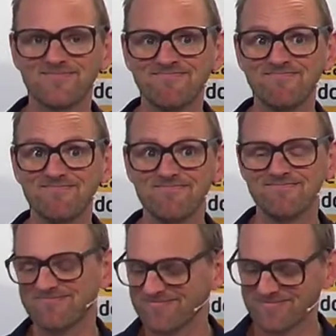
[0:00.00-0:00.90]

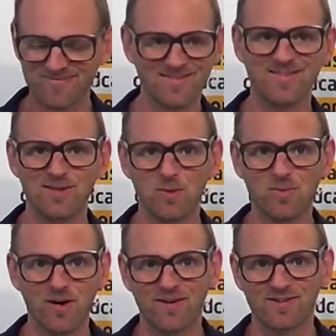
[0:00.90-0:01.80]
New
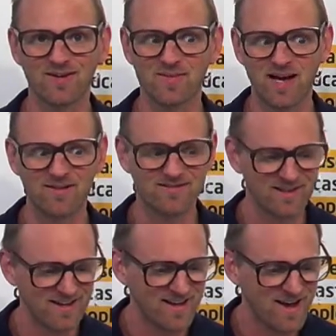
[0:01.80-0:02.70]
products coming out.
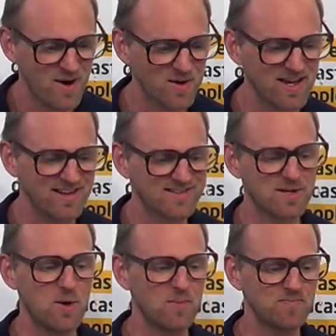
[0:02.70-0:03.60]
Okay,
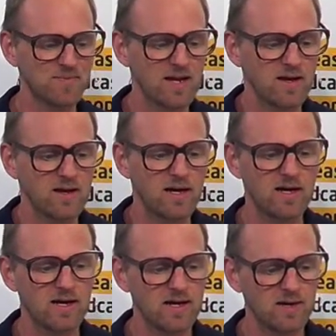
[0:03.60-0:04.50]
so
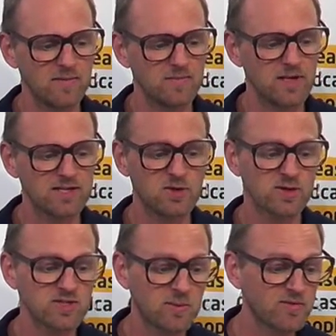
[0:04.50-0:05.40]
let's look
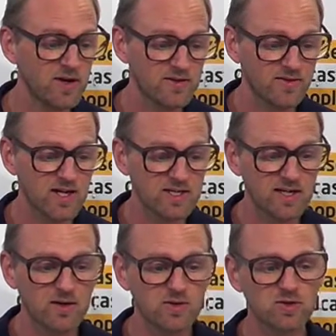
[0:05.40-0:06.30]
at some of the other things
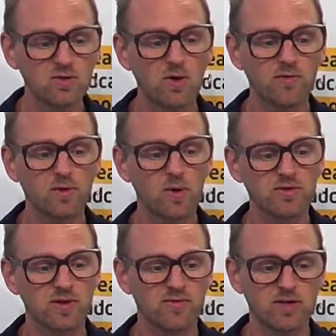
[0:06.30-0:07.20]
I could do. Of
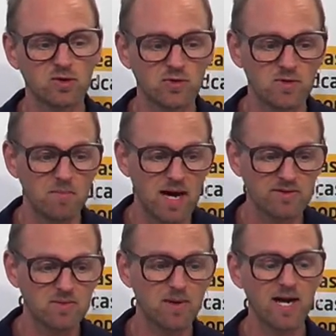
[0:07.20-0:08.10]
course, if I took the
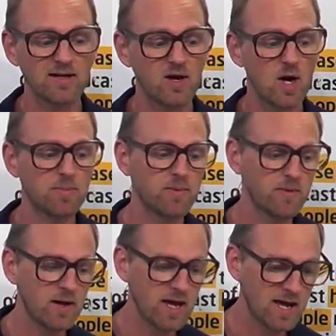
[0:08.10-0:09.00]
Master Black knob,
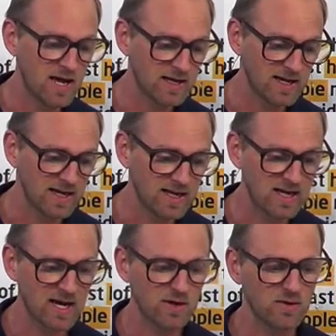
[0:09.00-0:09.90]
And
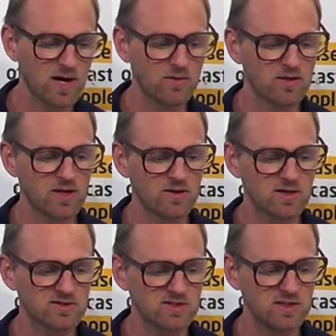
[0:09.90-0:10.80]
again, I go down here, you
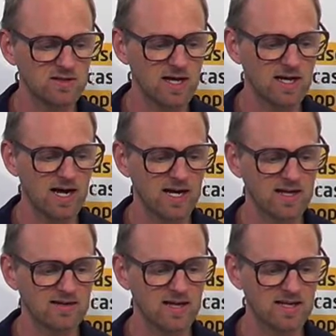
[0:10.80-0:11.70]
can see that I
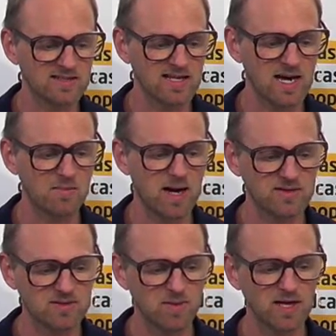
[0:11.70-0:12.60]
can assign
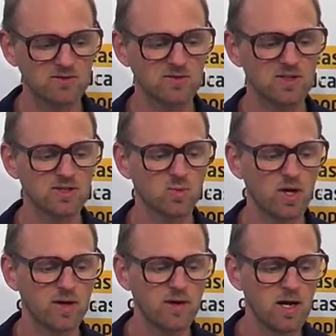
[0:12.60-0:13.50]
master black to this
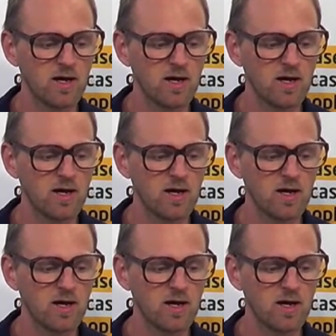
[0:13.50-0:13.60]
one.